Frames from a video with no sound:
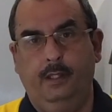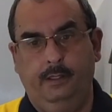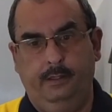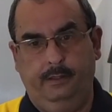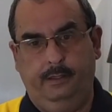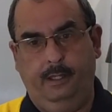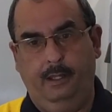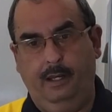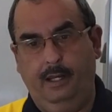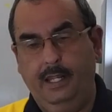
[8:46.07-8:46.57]

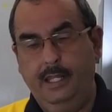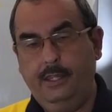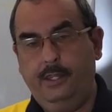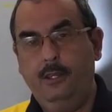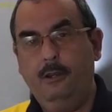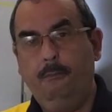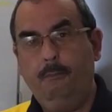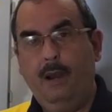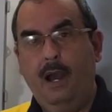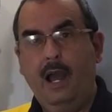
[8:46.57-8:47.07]
The
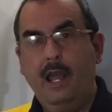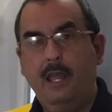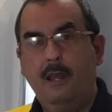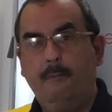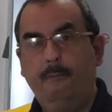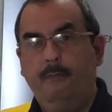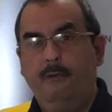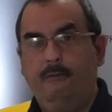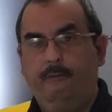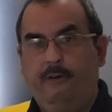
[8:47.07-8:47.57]
lithium
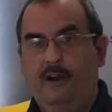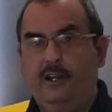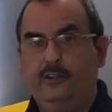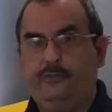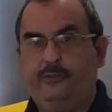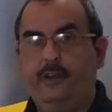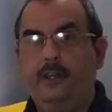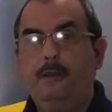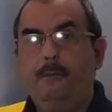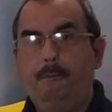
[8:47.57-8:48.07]
iron
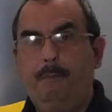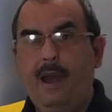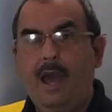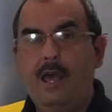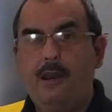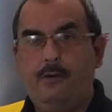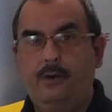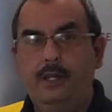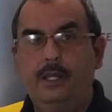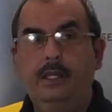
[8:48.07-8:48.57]
phosphate
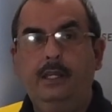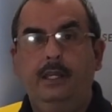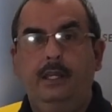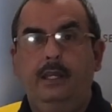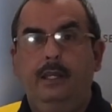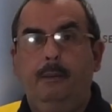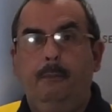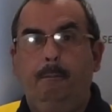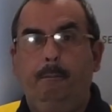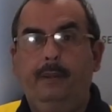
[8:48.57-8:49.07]
battery,
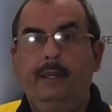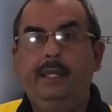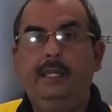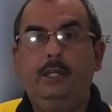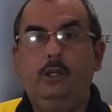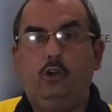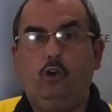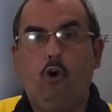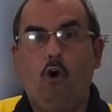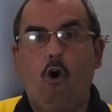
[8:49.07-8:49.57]
being
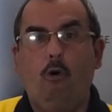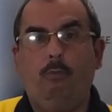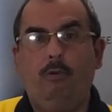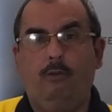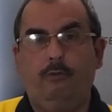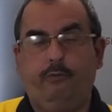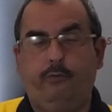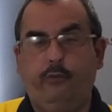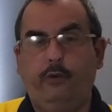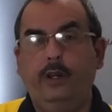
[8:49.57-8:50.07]

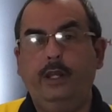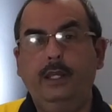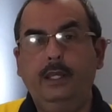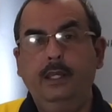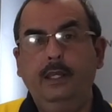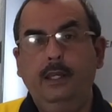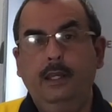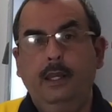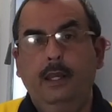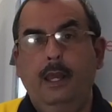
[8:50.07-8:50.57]
cobalt free,
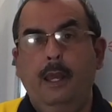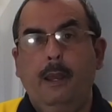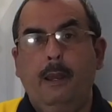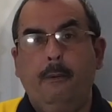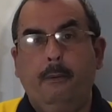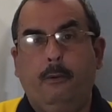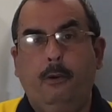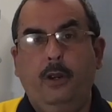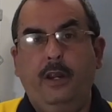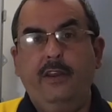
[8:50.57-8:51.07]

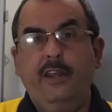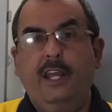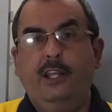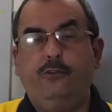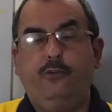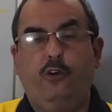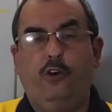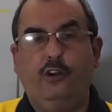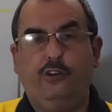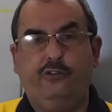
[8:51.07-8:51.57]
creates
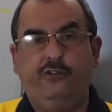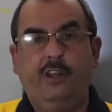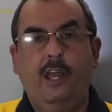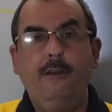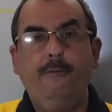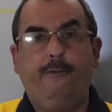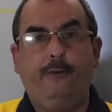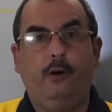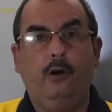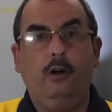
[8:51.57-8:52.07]
for a
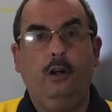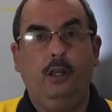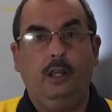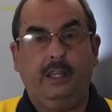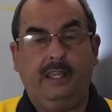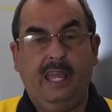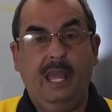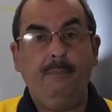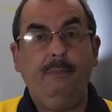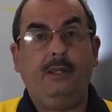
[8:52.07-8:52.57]
safer
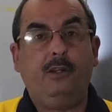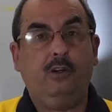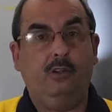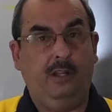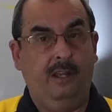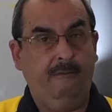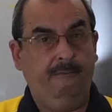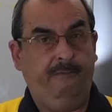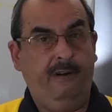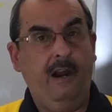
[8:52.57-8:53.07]
chemical
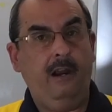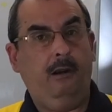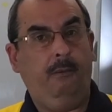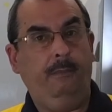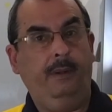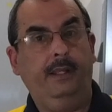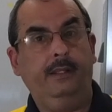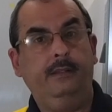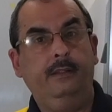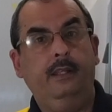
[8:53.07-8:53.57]

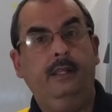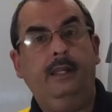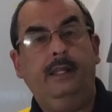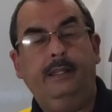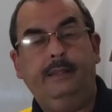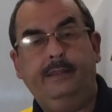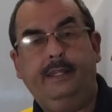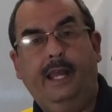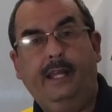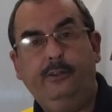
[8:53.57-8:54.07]
environment
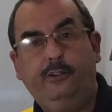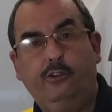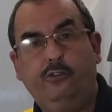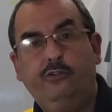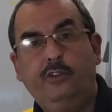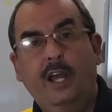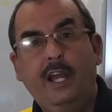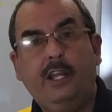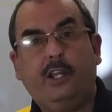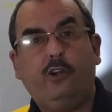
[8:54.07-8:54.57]
that does
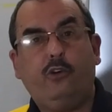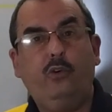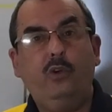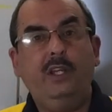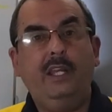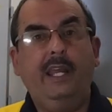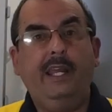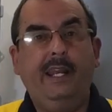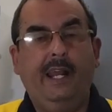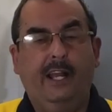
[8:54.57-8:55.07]
not
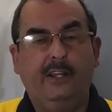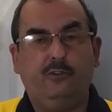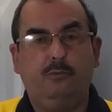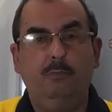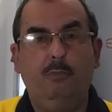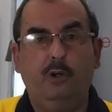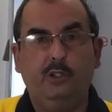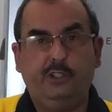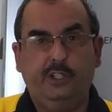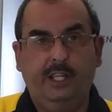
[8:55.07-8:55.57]
create as
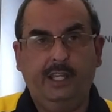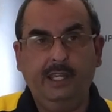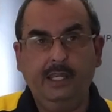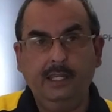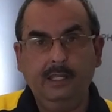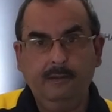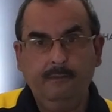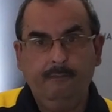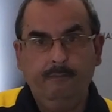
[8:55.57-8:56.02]
much heat,